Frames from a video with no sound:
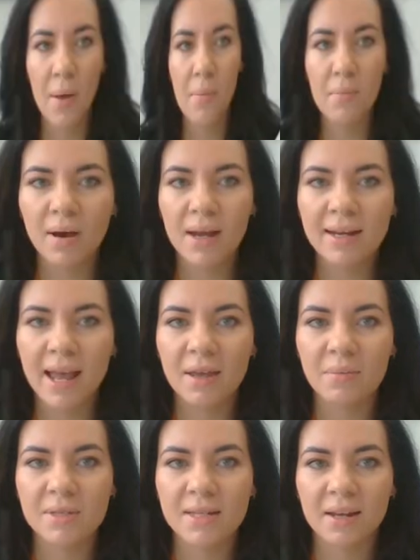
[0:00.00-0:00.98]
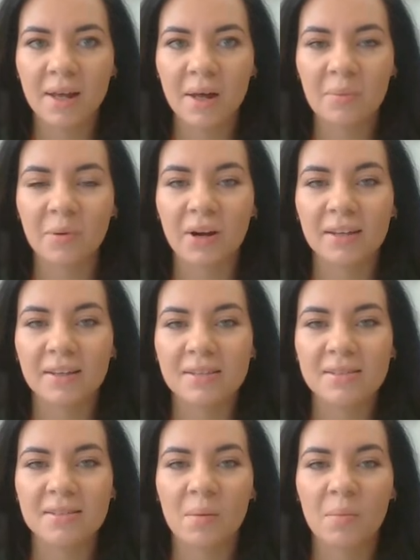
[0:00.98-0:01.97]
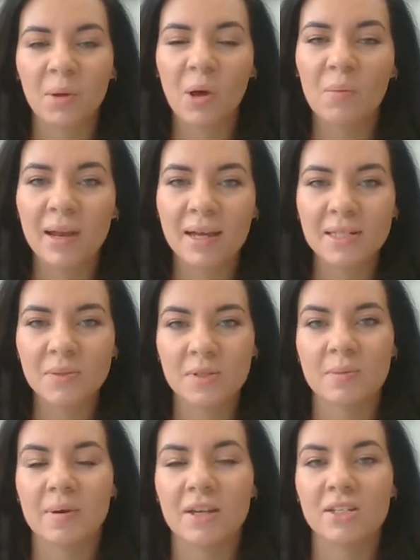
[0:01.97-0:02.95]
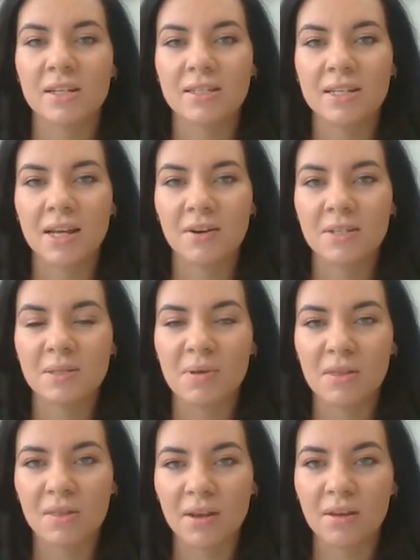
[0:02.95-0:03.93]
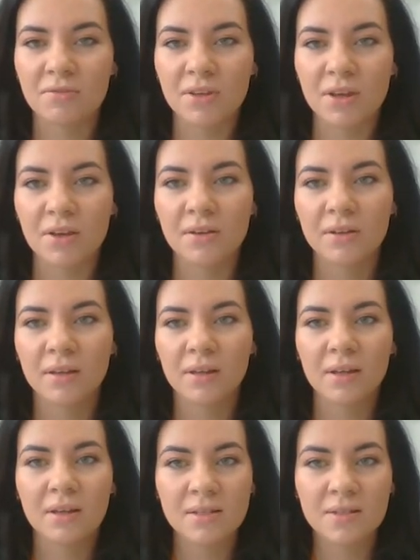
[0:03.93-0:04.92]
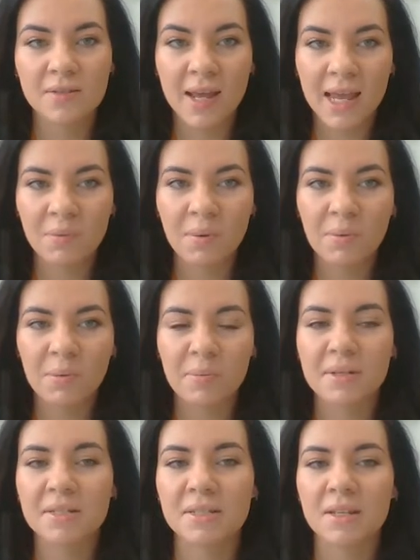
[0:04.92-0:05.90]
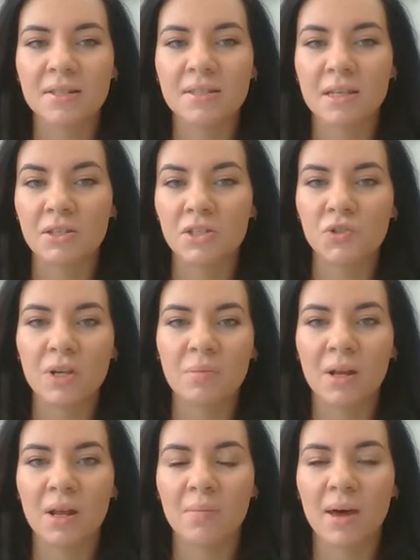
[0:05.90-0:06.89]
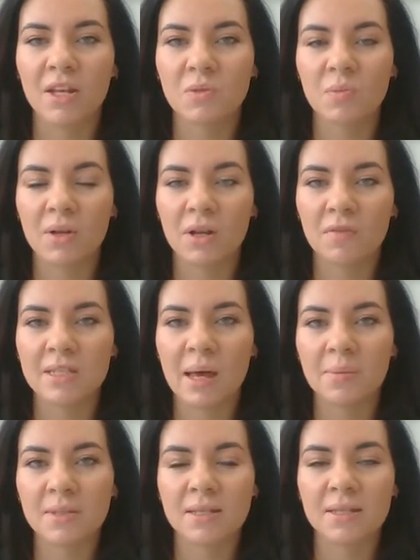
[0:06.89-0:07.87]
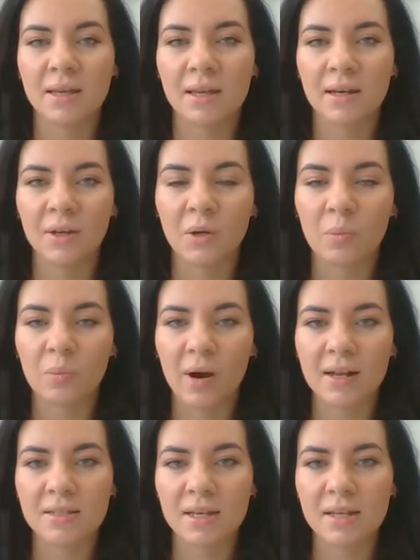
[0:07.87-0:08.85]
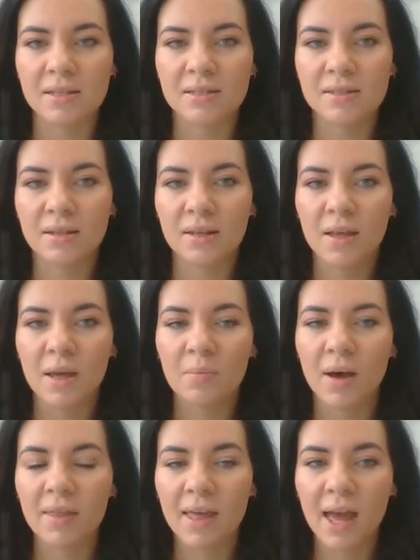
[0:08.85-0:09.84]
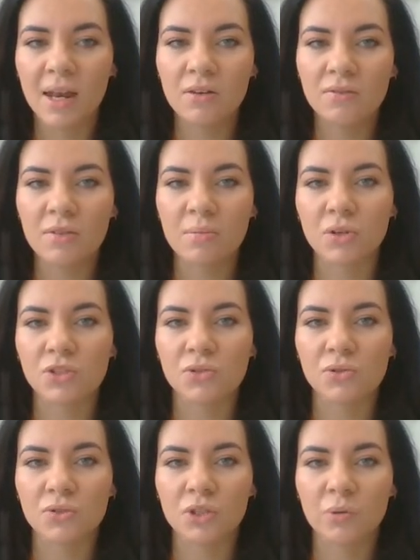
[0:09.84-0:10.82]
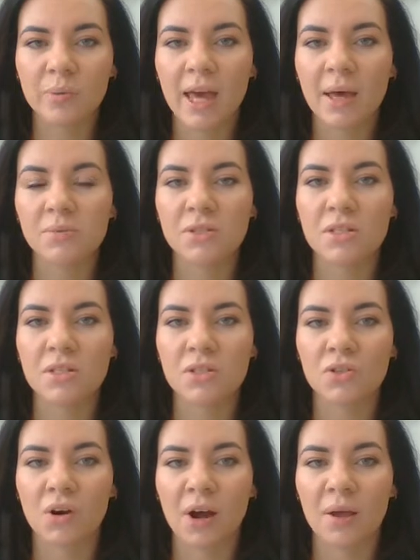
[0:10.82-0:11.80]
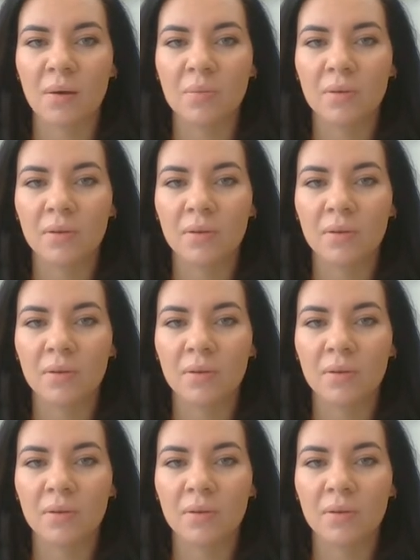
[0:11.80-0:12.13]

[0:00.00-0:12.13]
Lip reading: My name is Danielle Briggs. I'm a complex wound specialist here at Smith+Nephew. Today we will be discussing the treatment and management of sepsis in clinical practice. By the end of the module, you'll be able to describe